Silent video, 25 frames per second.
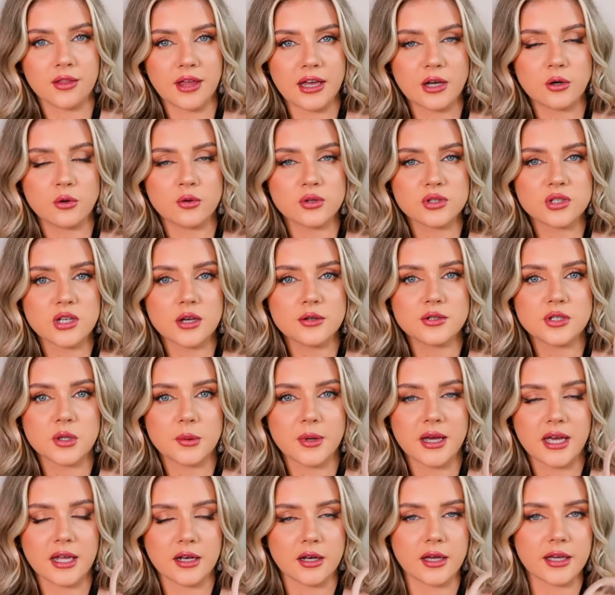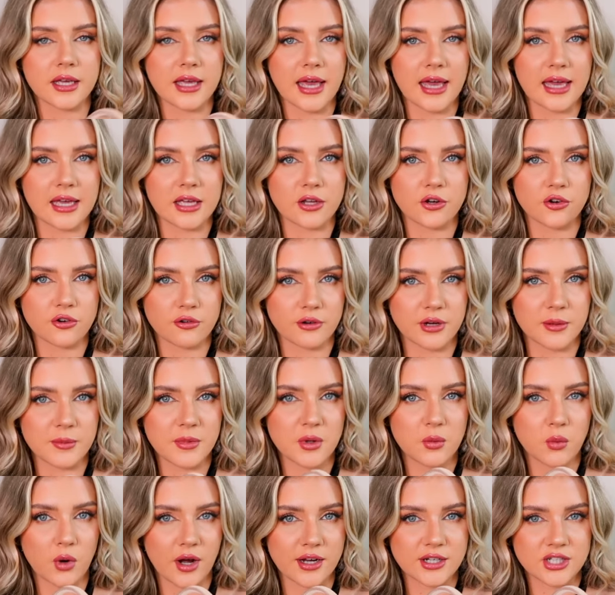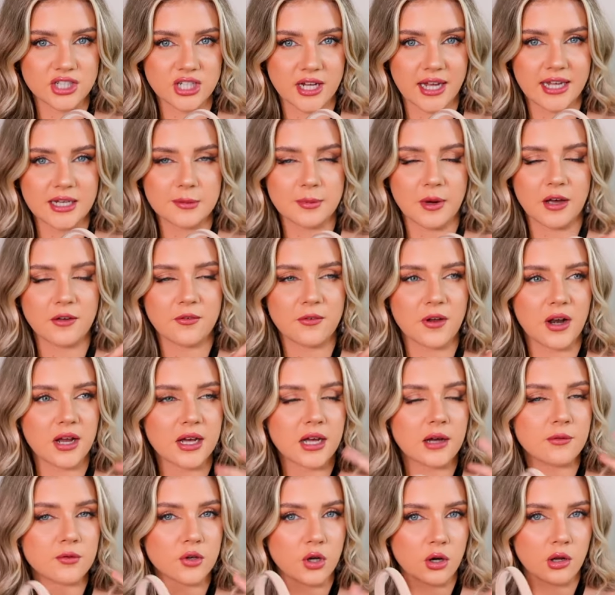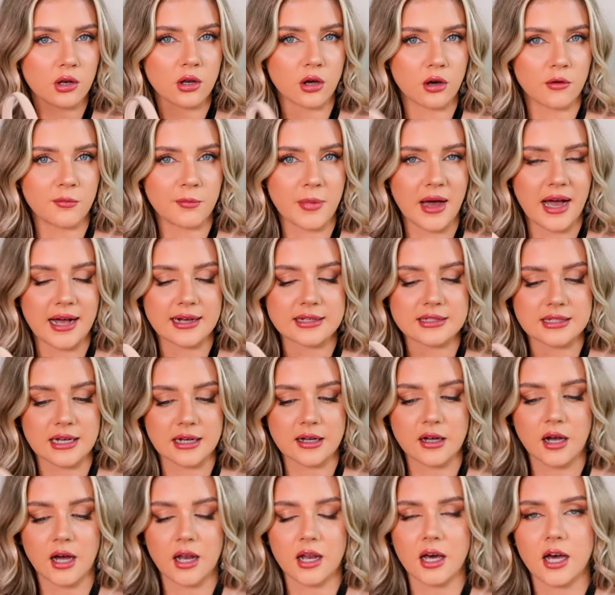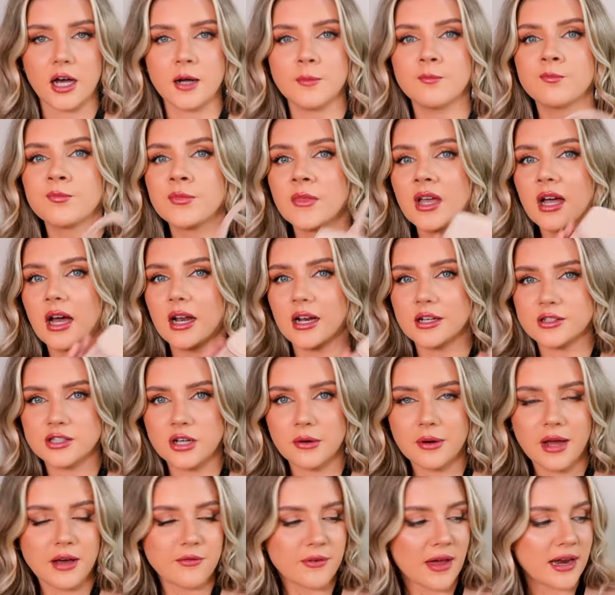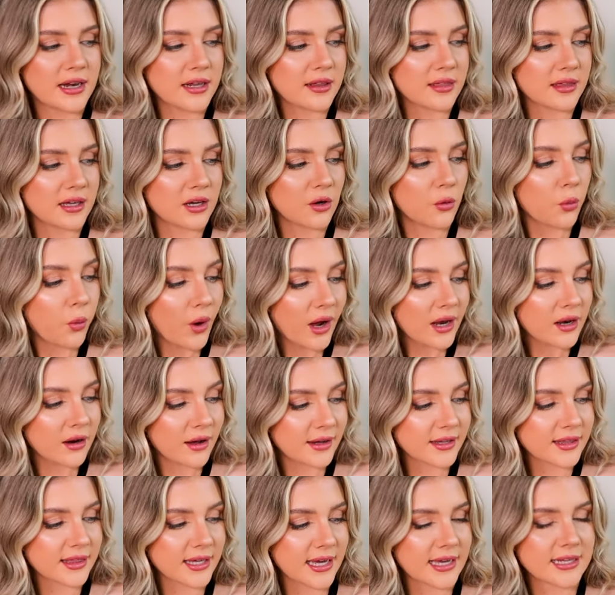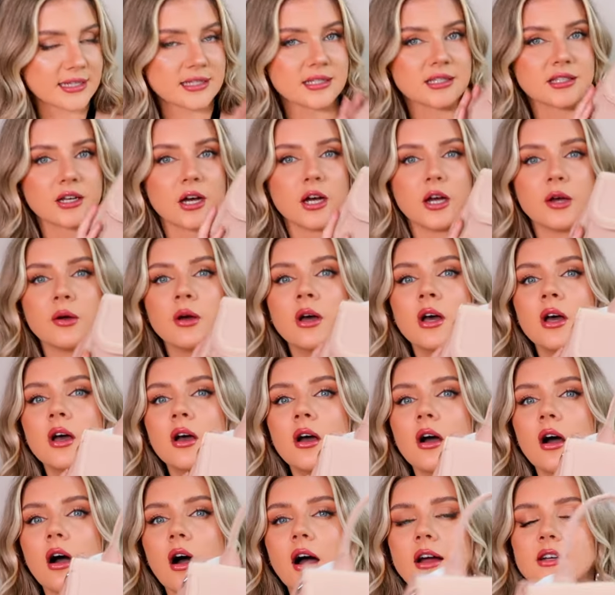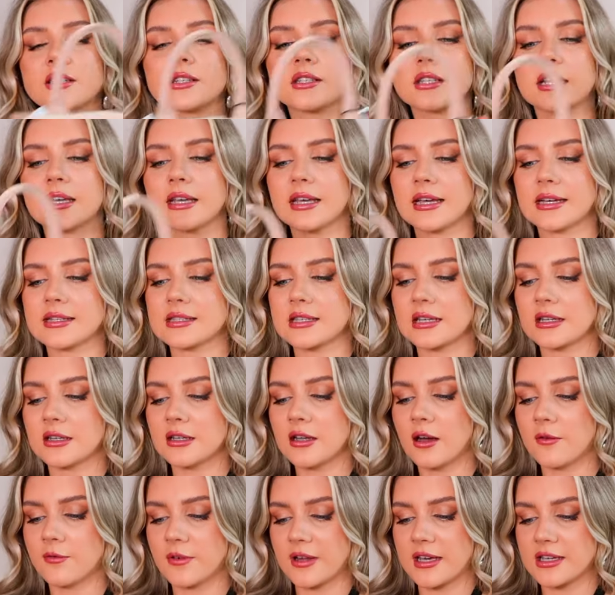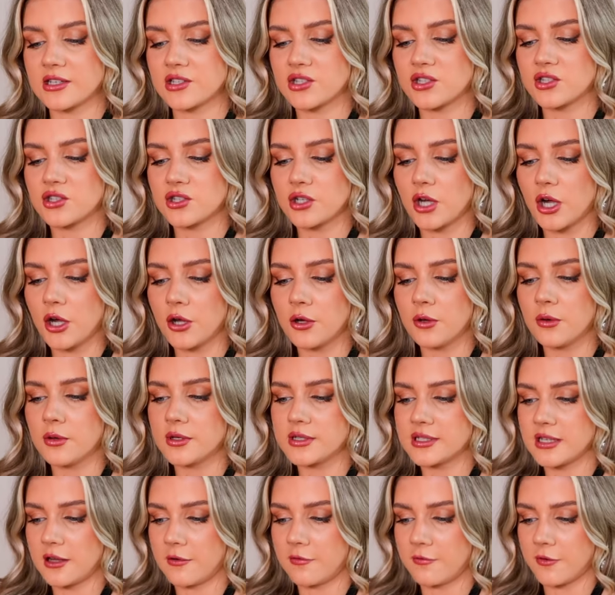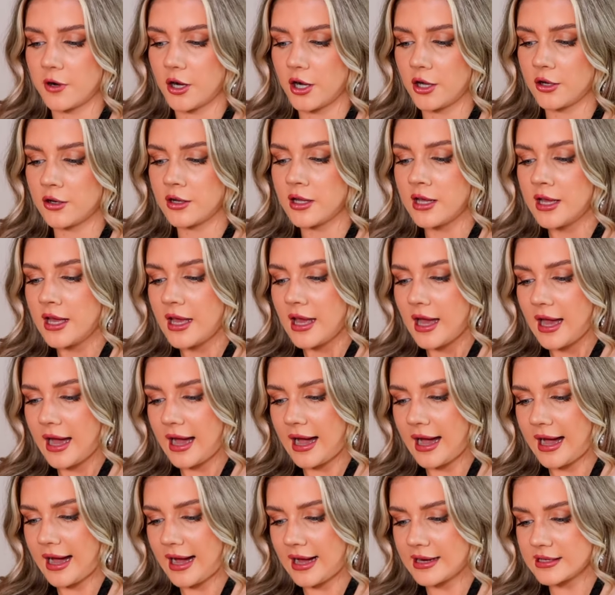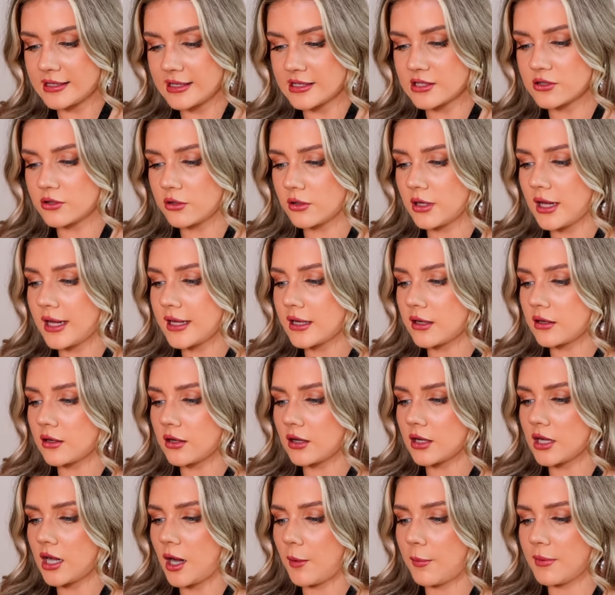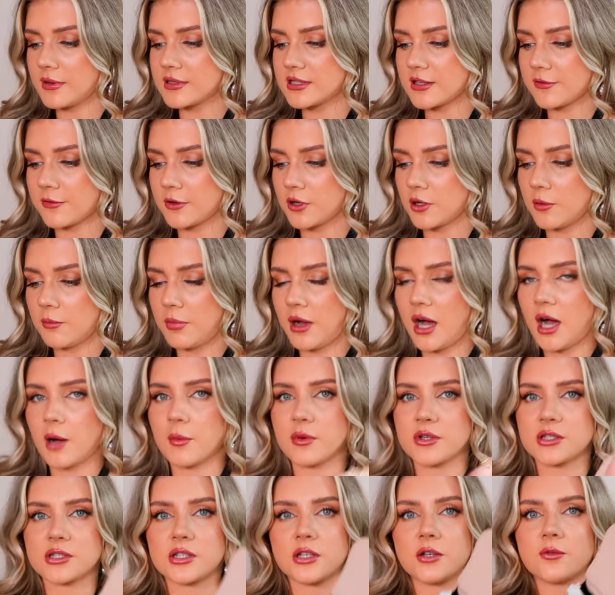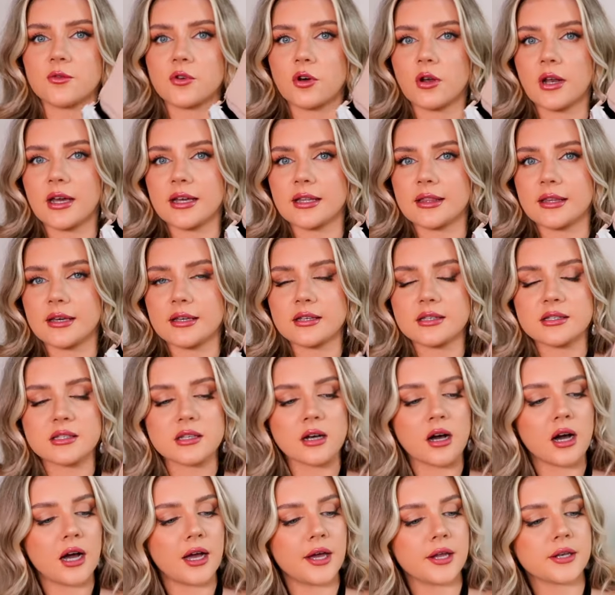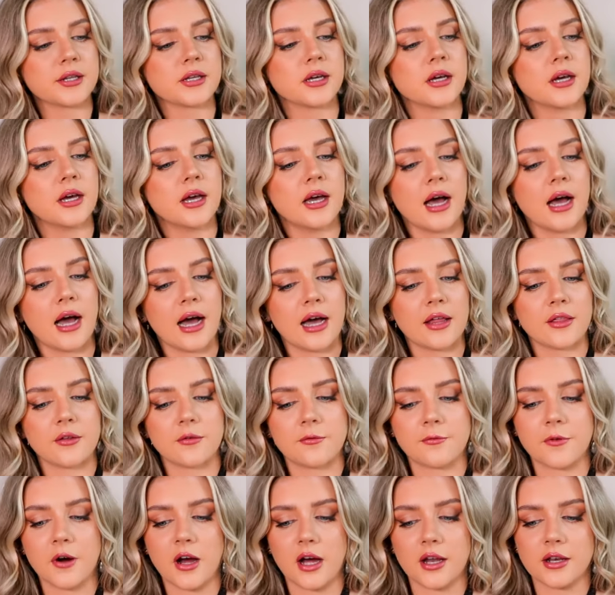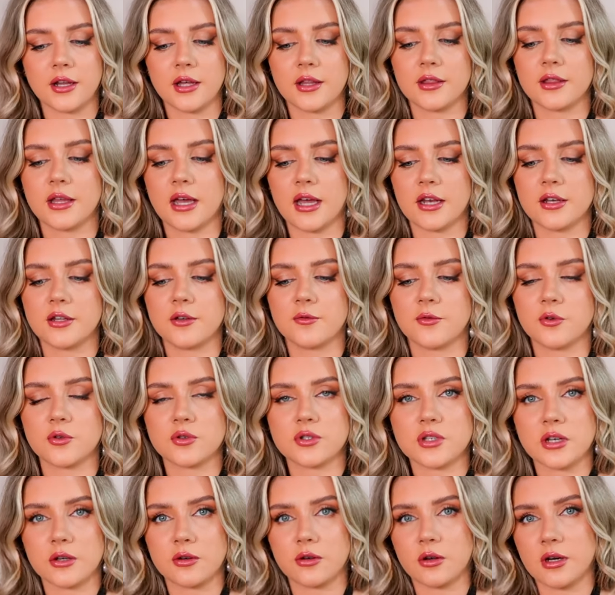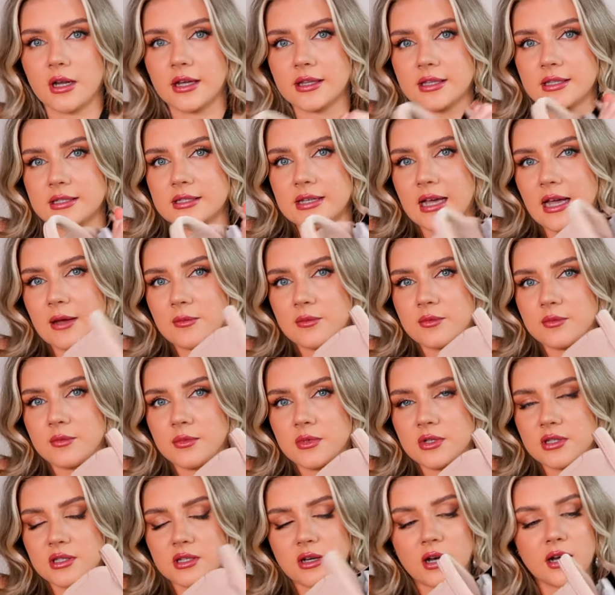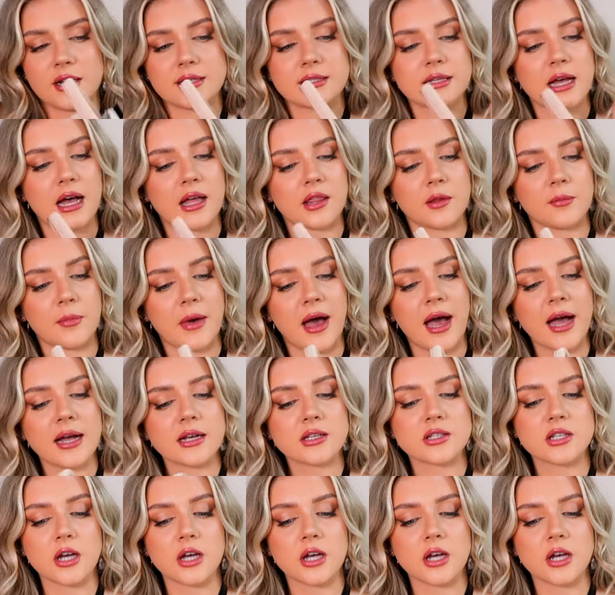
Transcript: They also do it in like a creamy white shade, but I feel like I've got a lot of bags that color and I don't have anything quite like this. So I just think it's lovely. It's so different and it's got like a couple of different compartments. So you've got like this side at the front and then you've also got like the same size at the back.